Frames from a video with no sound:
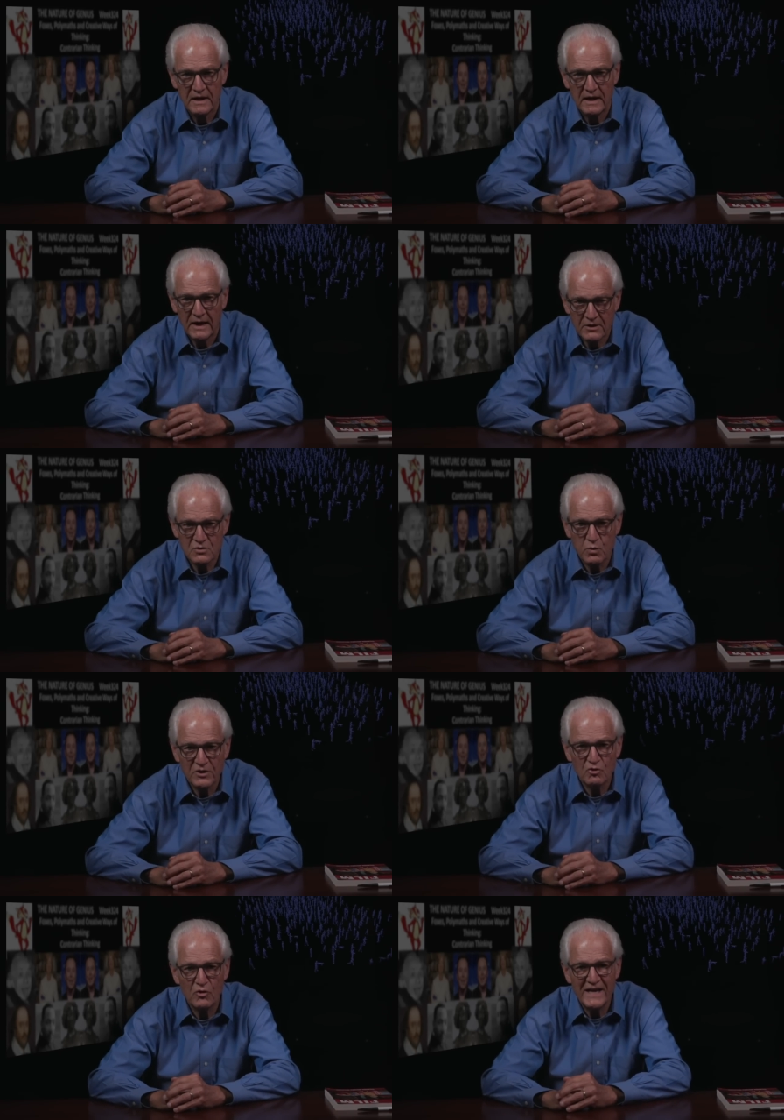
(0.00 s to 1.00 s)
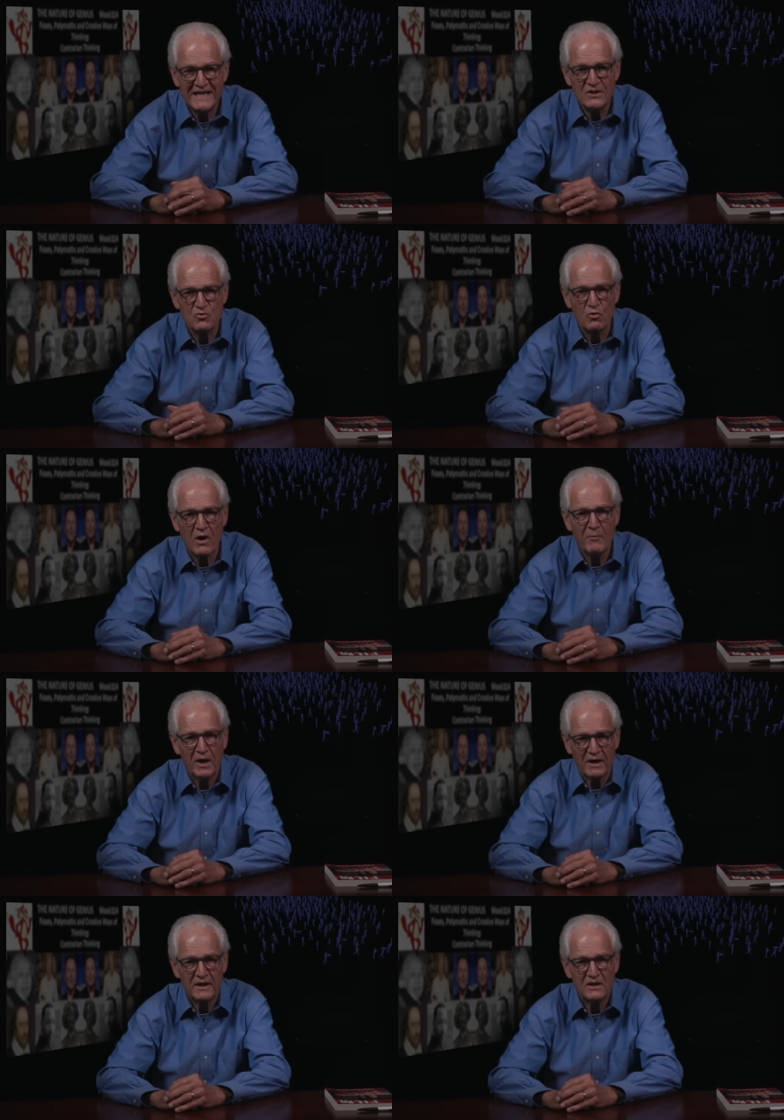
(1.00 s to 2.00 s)
How does one create
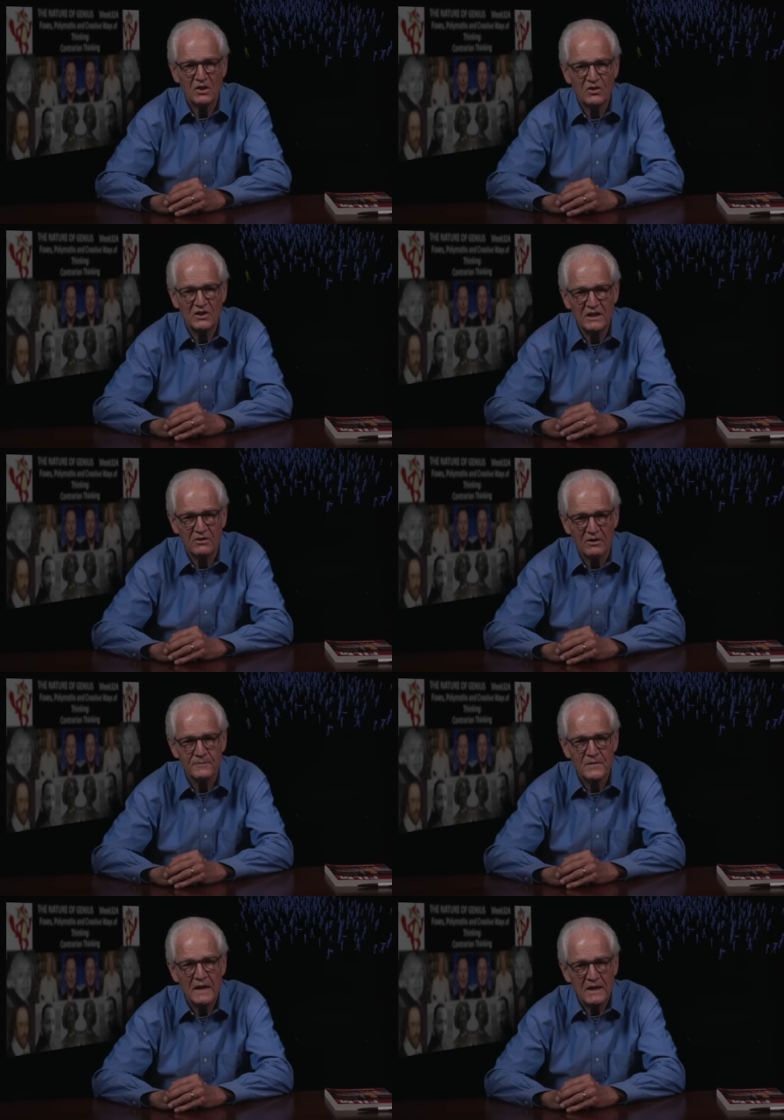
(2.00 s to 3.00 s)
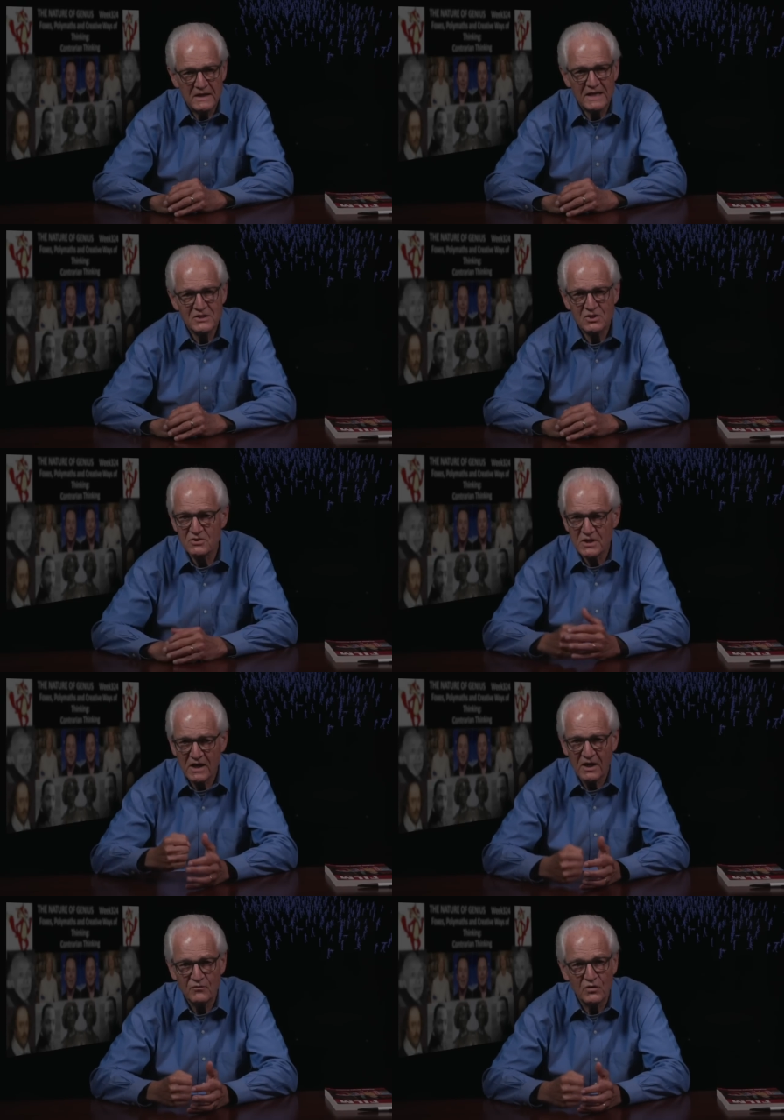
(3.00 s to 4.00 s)
drama in the theater? Yes, there's a
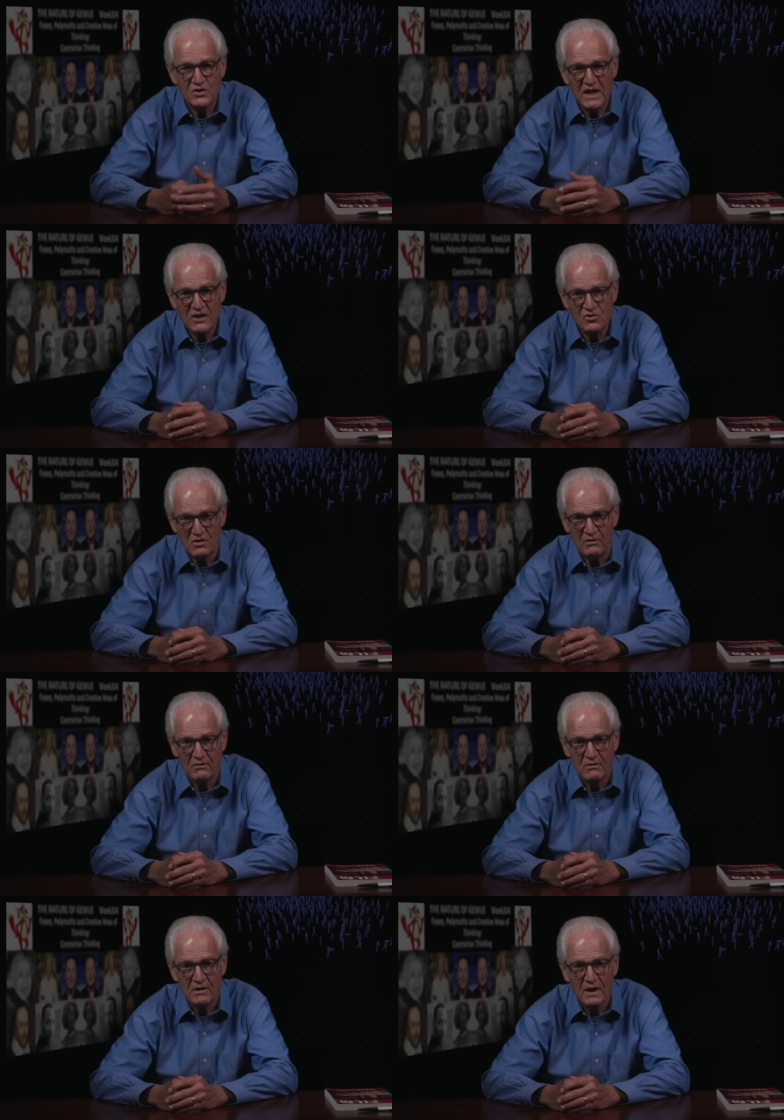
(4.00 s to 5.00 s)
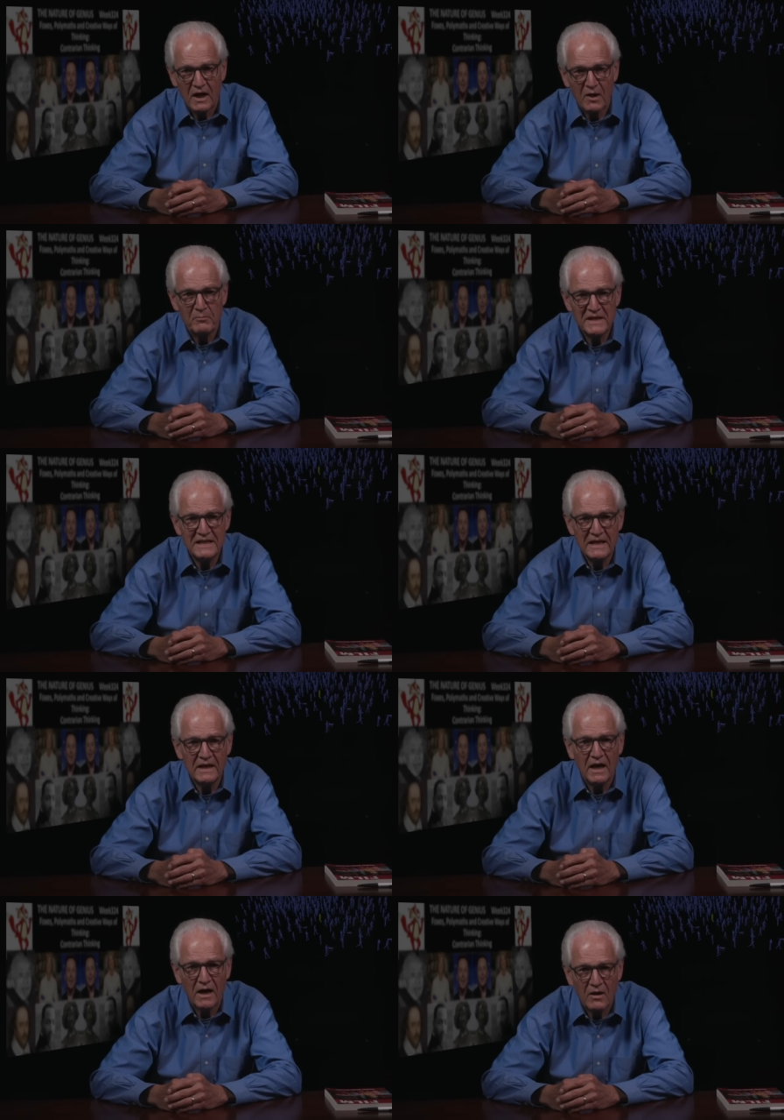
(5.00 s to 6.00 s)
confrontation, a meeting
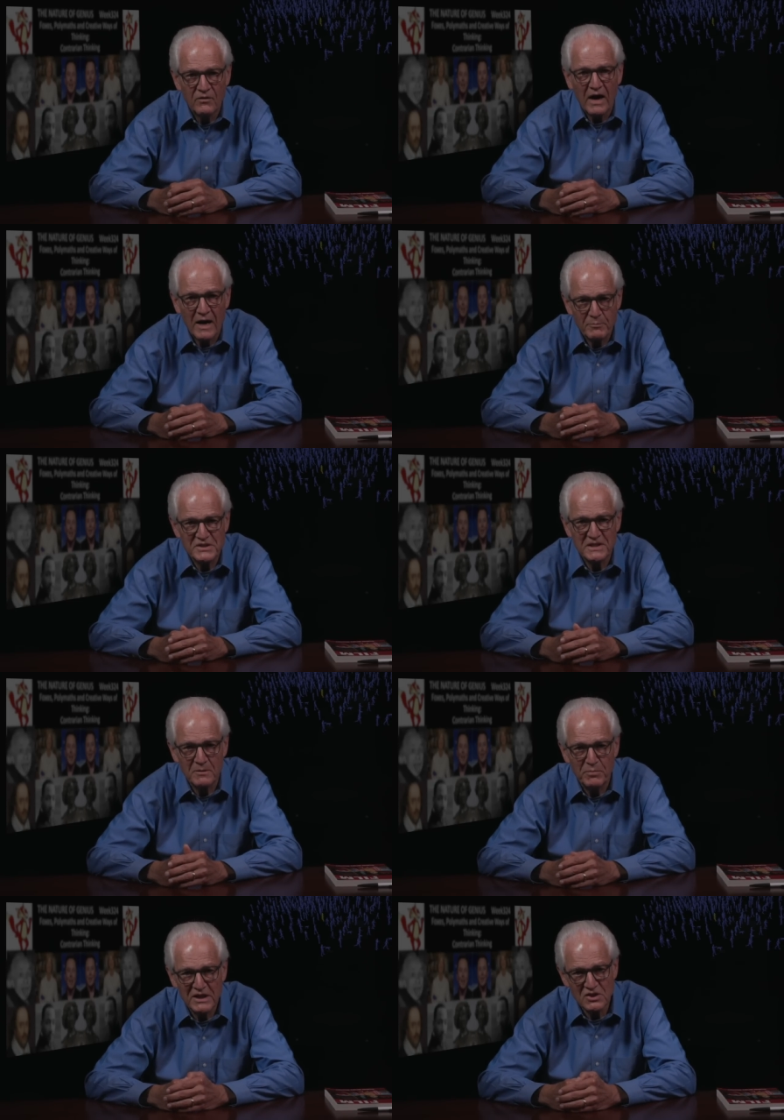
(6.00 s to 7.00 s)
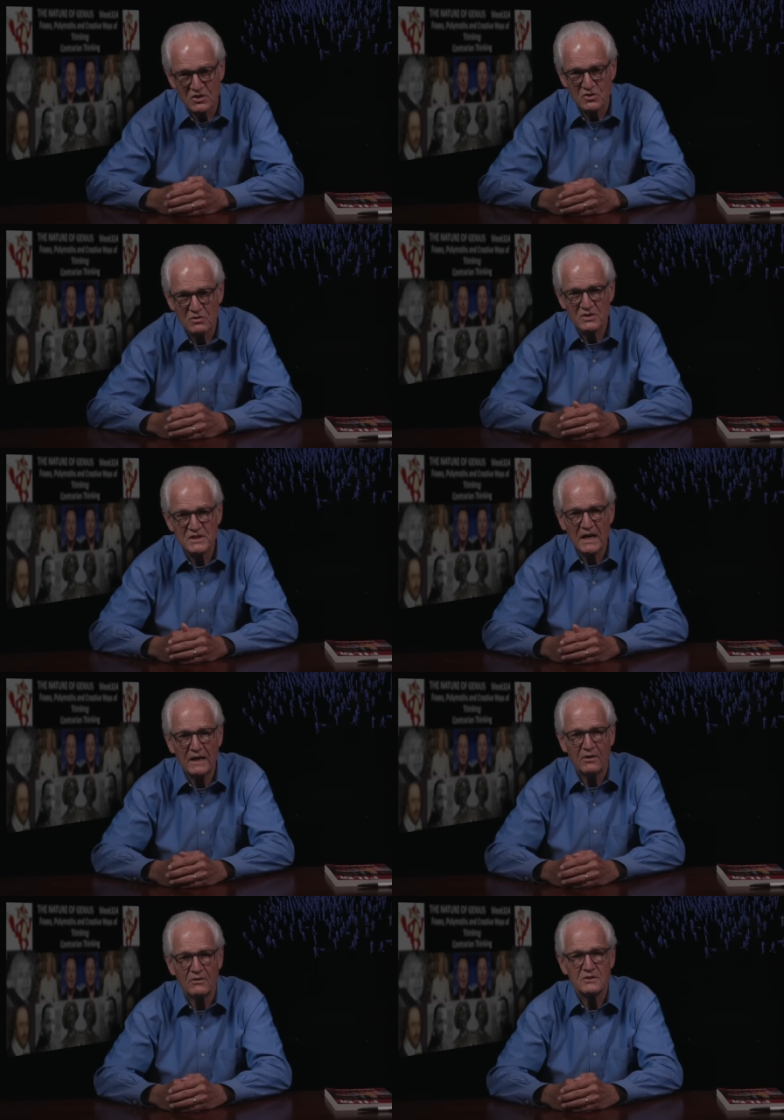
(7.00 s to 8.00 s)
of opposite opinions or
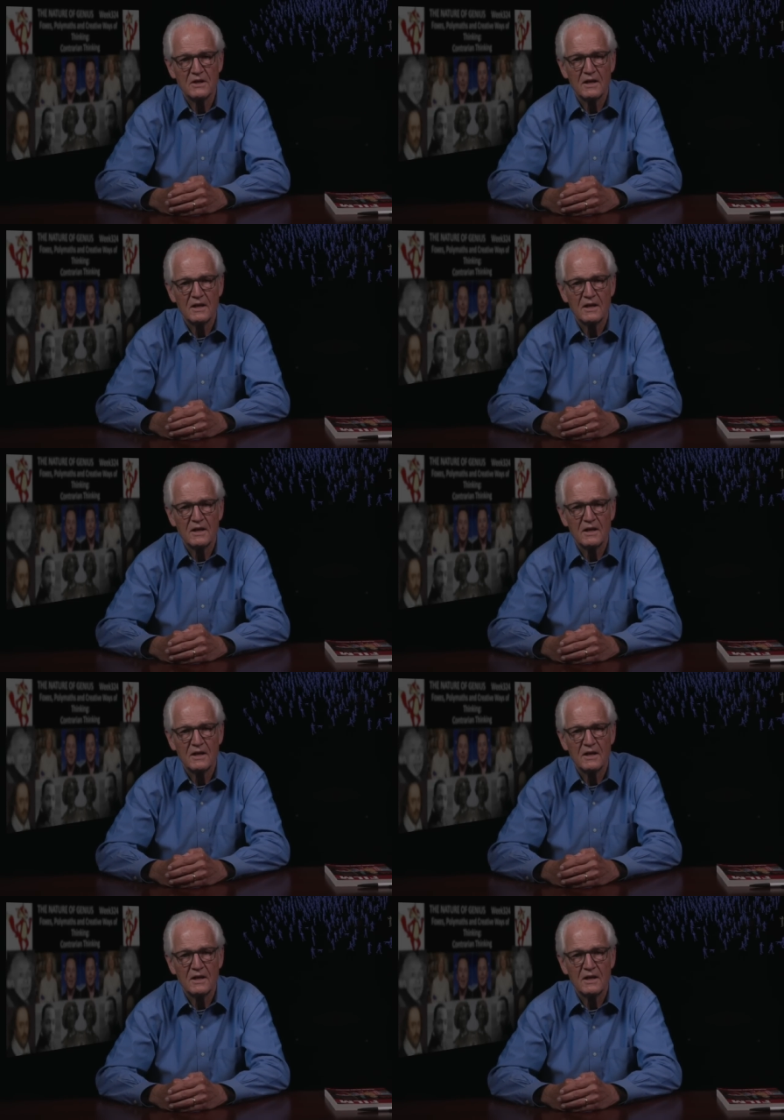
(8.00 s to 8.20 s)
desires.